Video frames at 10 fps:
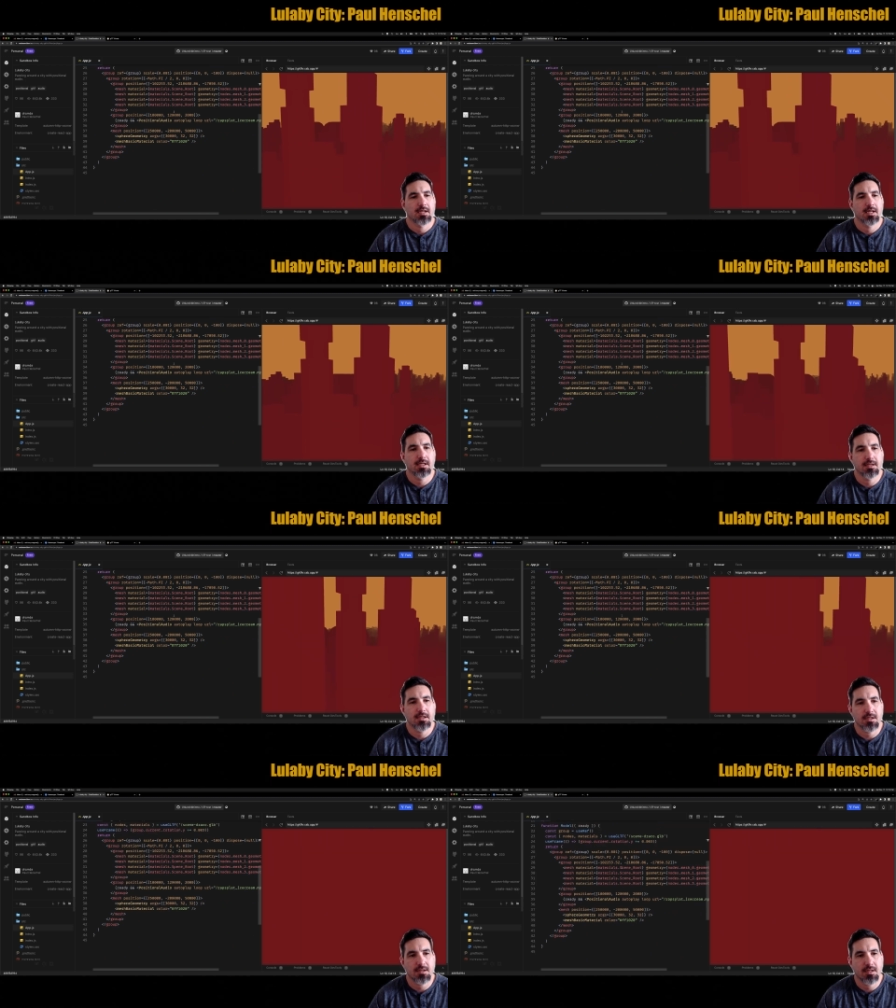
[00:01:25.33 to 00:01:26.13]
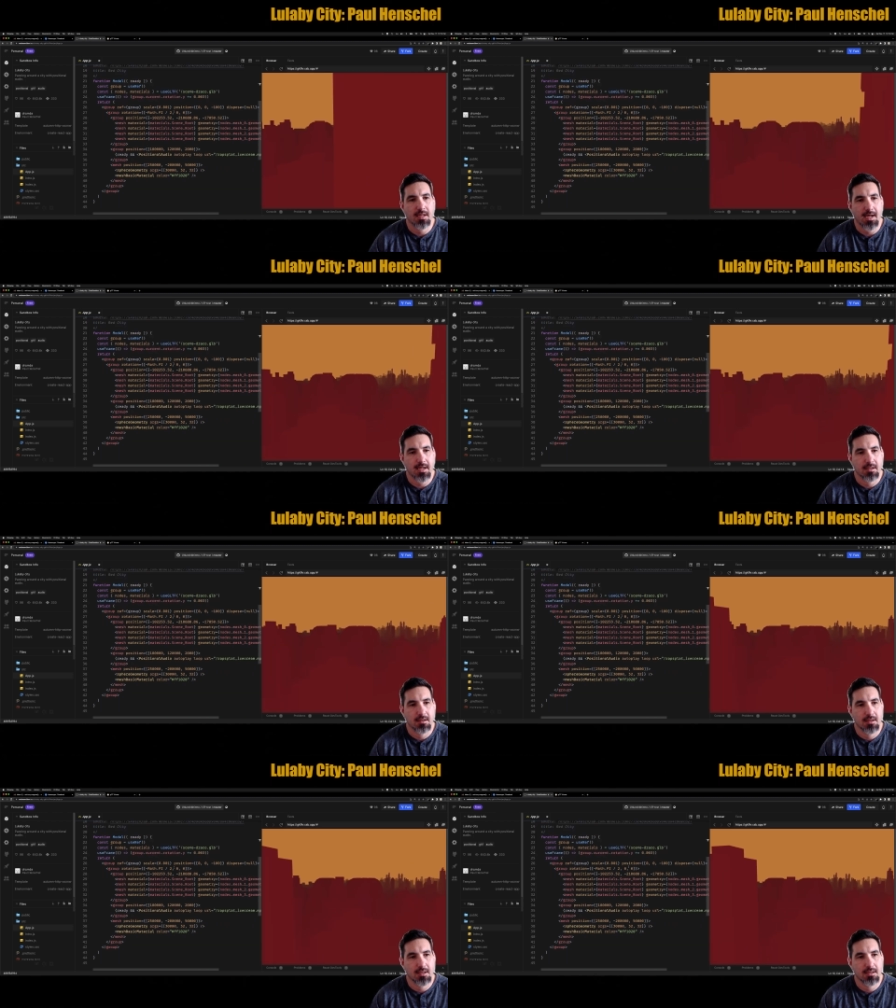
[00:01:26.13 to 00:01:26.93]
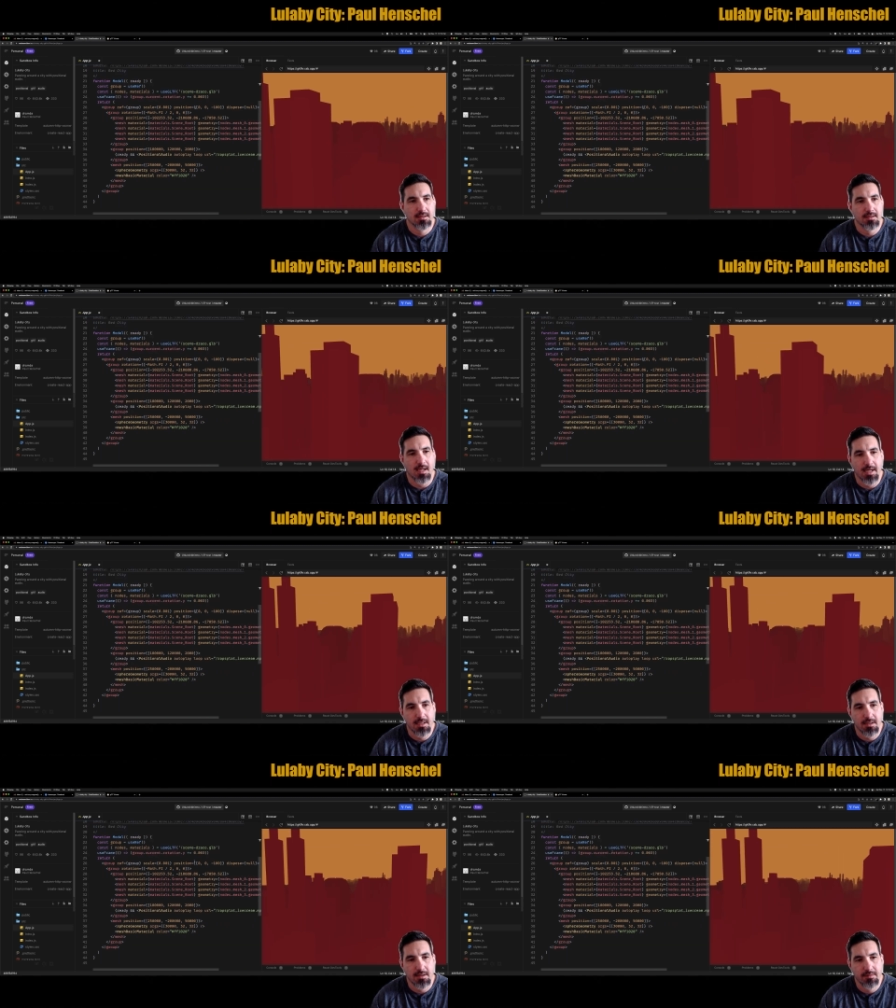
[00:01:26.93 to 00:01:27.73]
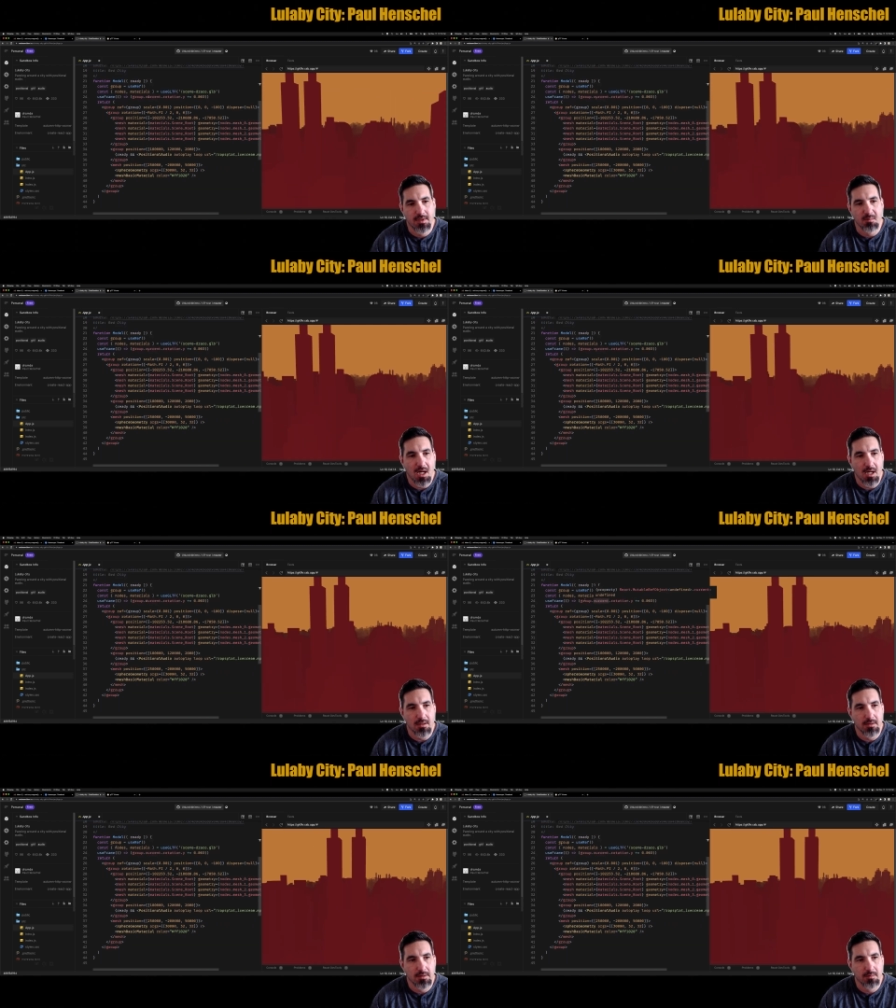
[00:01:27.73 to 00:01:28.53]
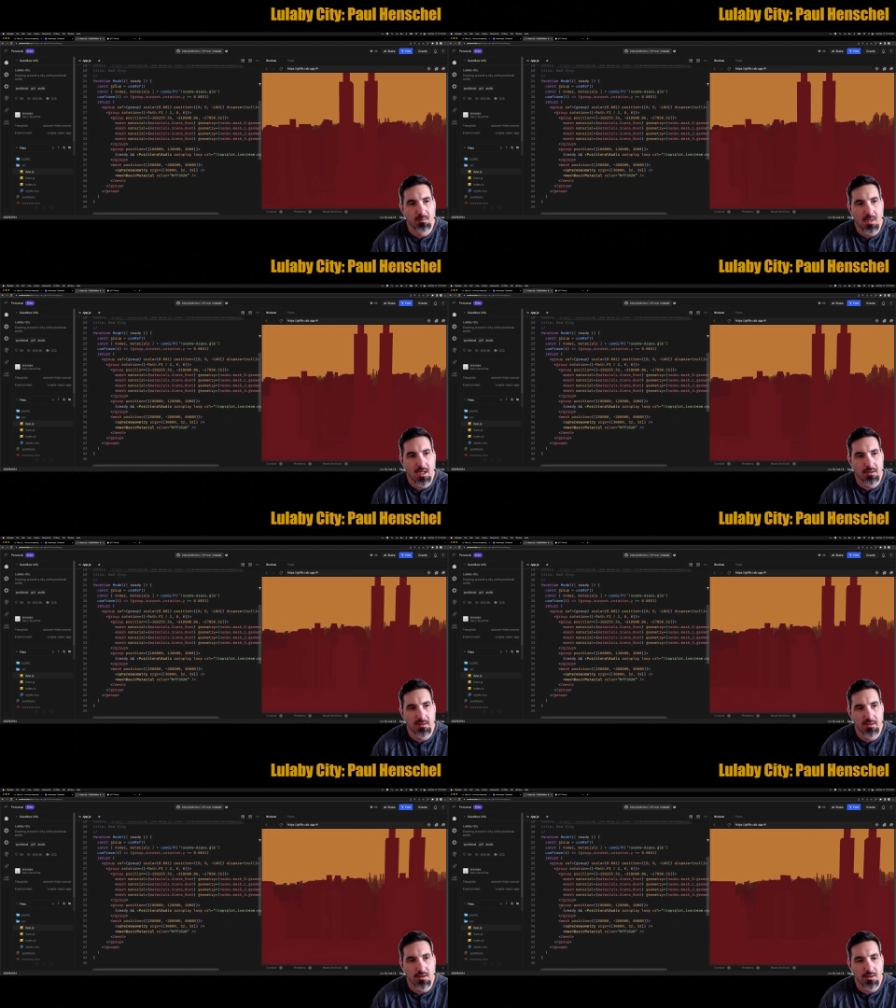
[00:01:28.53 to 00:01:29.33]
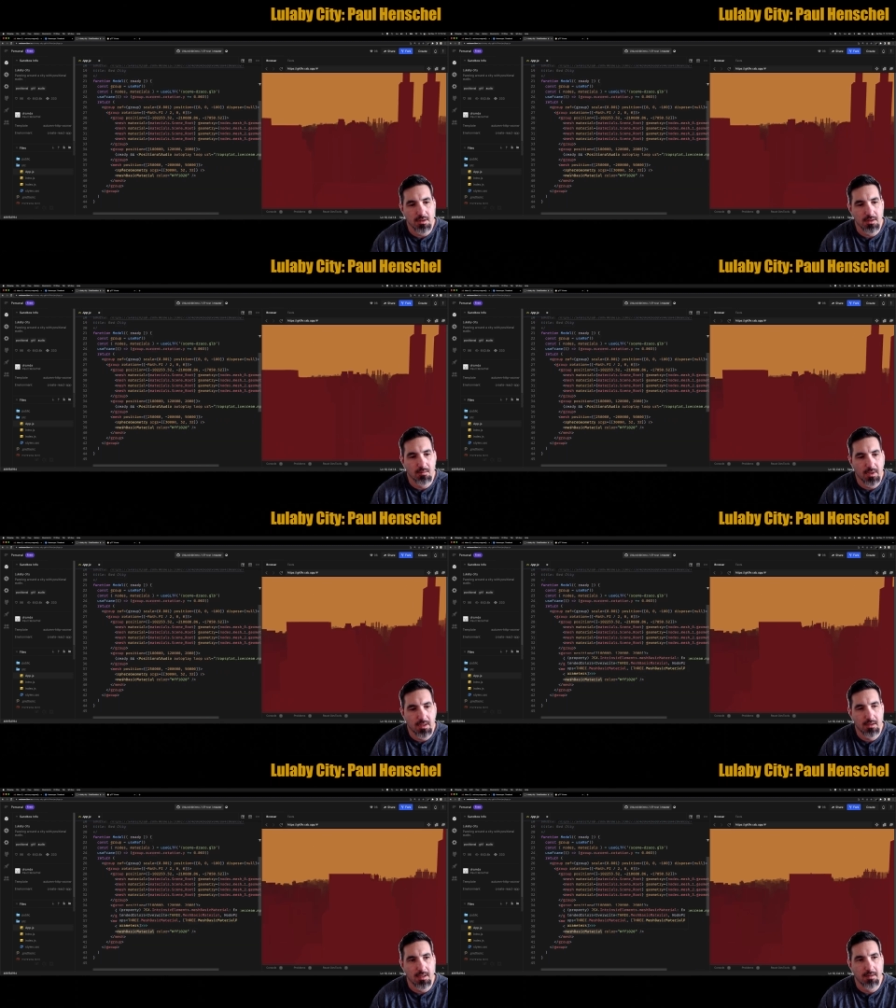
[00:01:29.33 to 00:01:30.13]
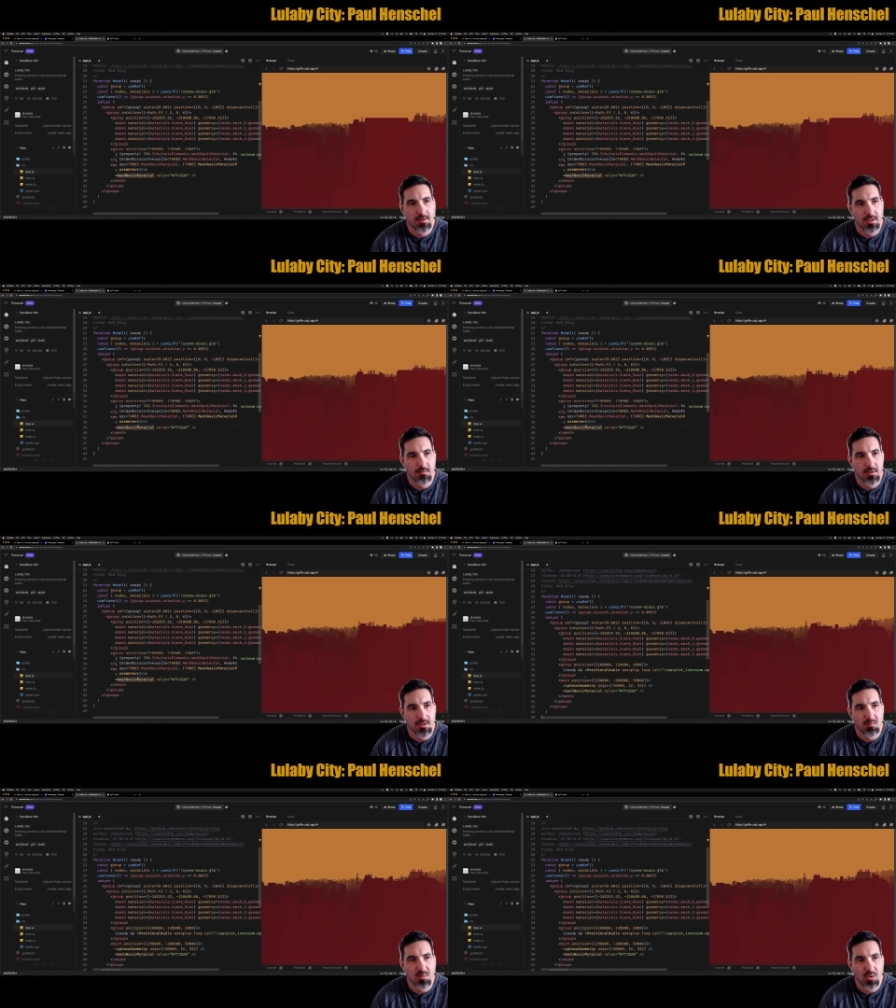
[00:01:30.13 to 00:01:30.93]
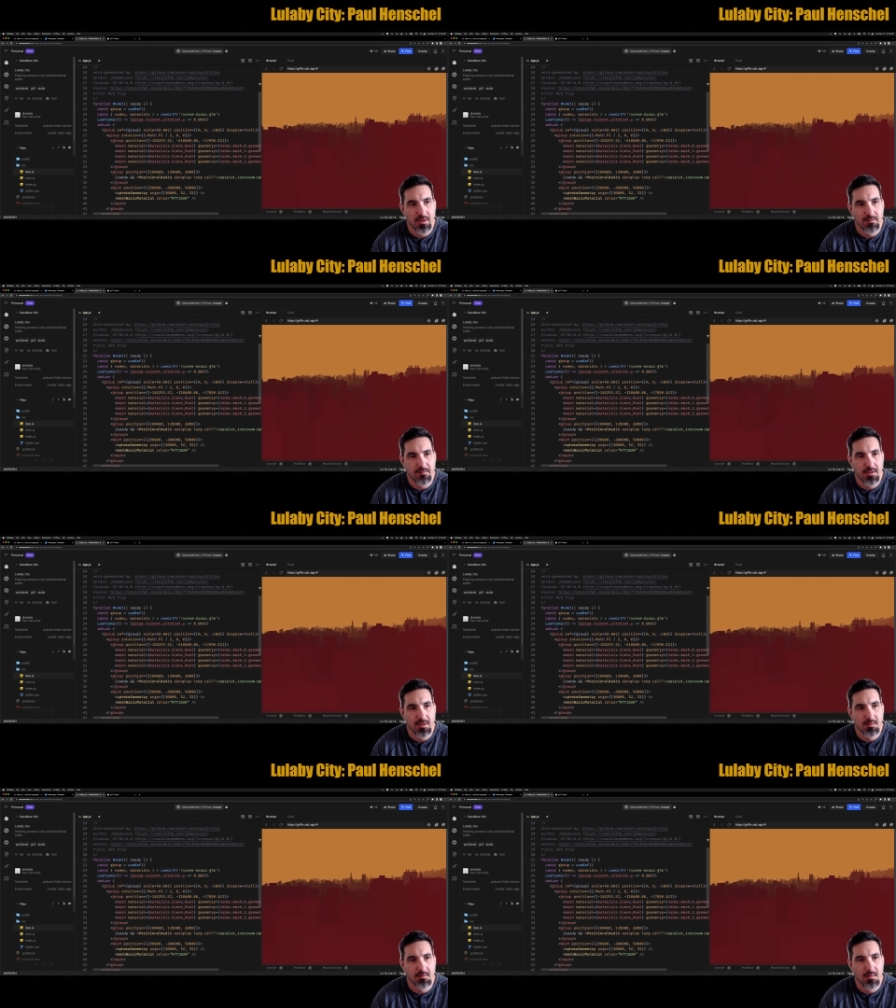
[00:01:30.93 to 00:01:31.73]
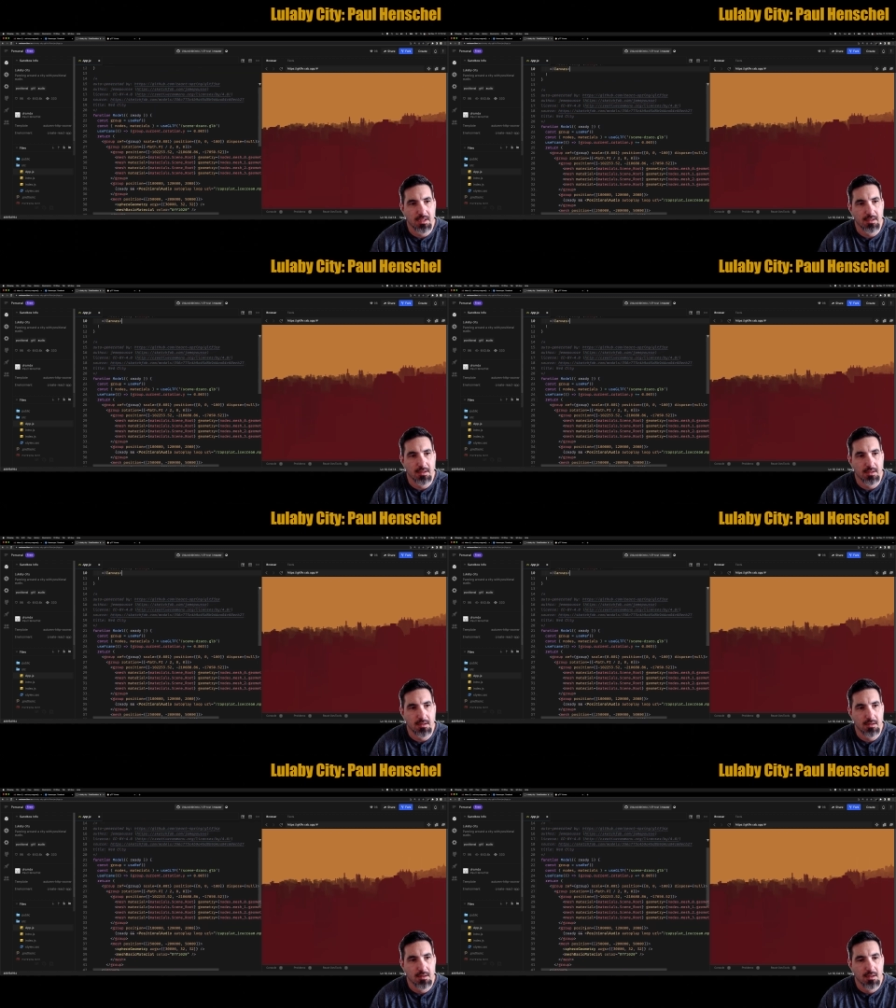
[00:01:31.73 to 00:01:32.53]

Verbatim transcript: In addition to that, inside of the model, model is usually where everything was imported from, like a